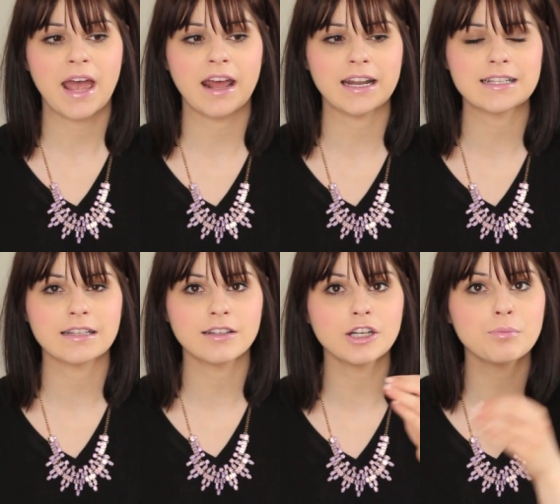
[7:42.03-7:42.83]
and
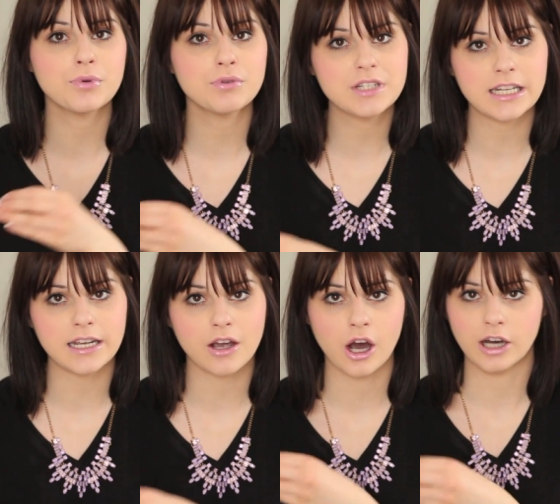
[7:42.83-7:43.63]
it's a little
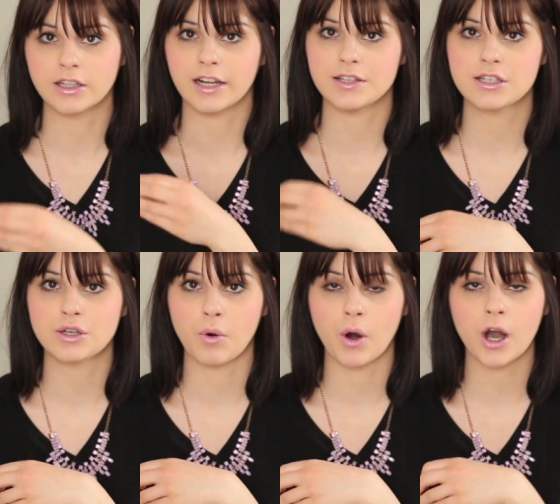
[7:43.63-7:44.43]
boutique online
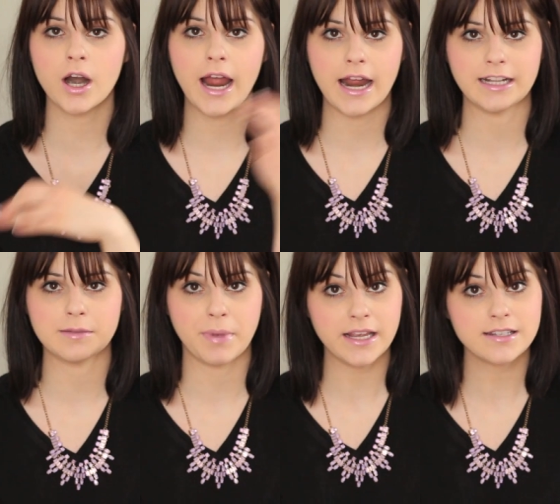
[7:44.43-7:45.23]
store and
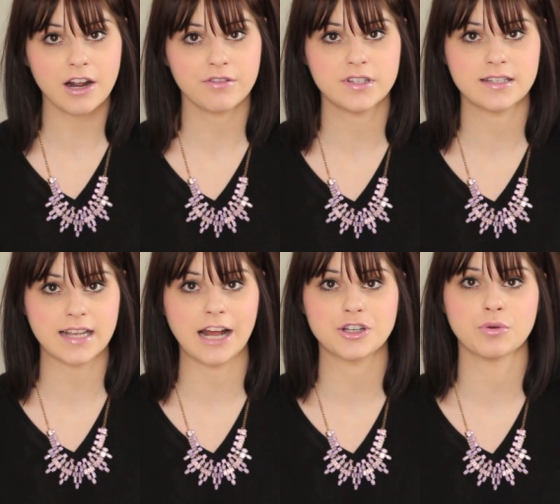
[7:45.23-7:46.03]
it's based out of
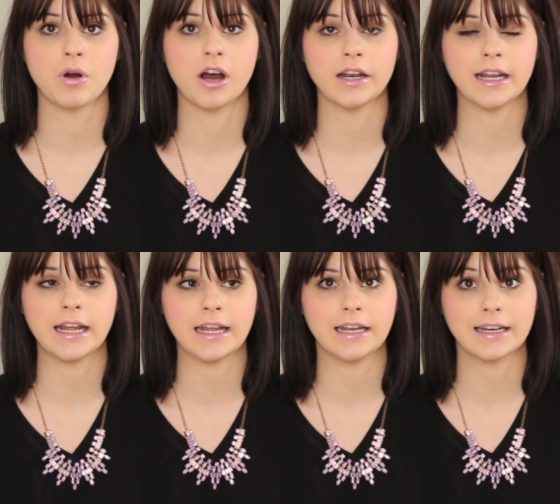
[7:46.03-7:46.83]
Saskatchewan
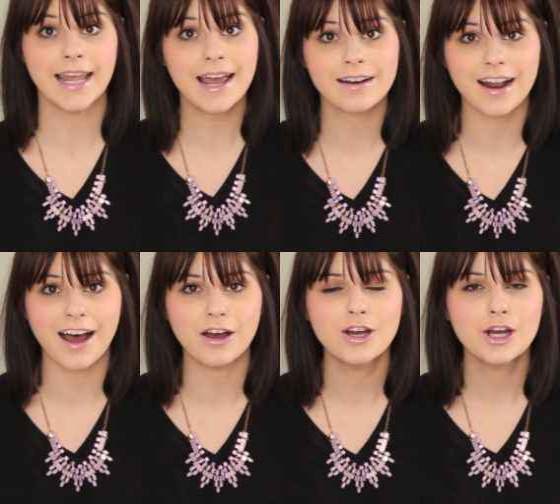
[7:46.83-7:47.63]
in
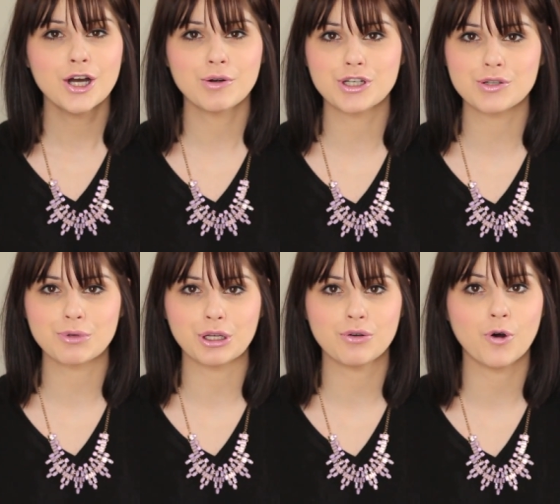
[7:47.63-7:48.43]
Canada which is
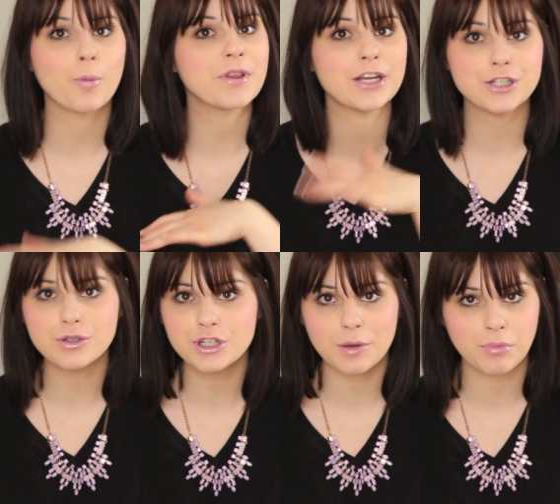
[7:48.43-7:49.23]
really cool but they
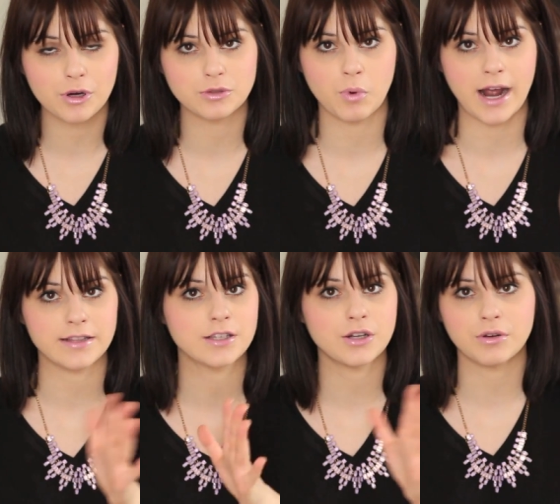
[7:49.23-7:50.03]
do ship
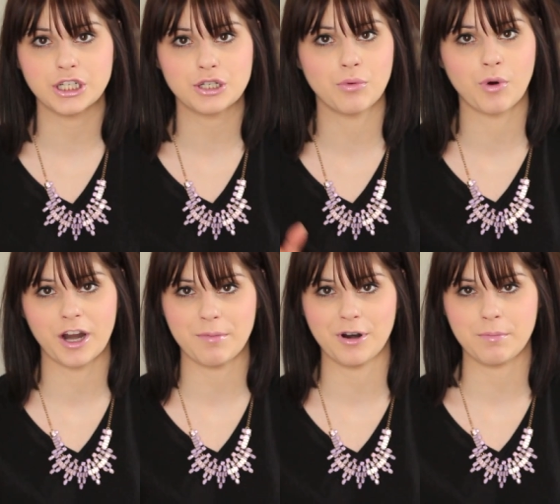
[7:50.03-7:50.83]
worldwide so you don't need to
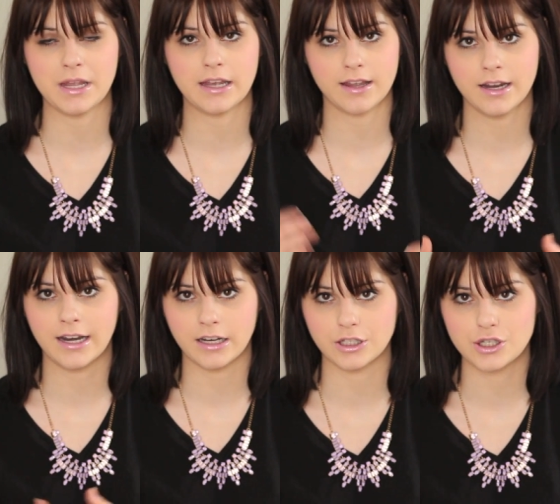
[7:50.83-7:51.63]
worry about it being a
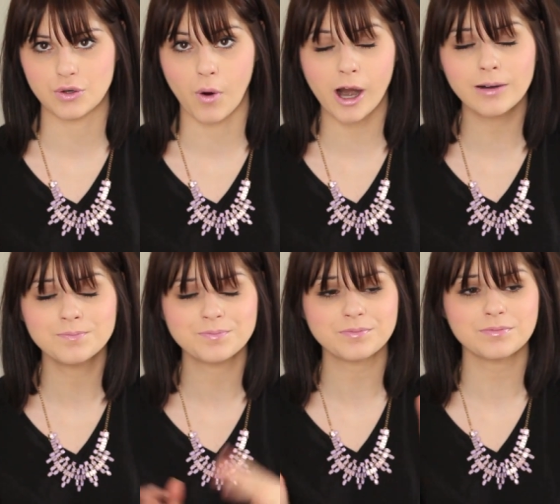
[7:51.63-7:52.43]
Canadian store.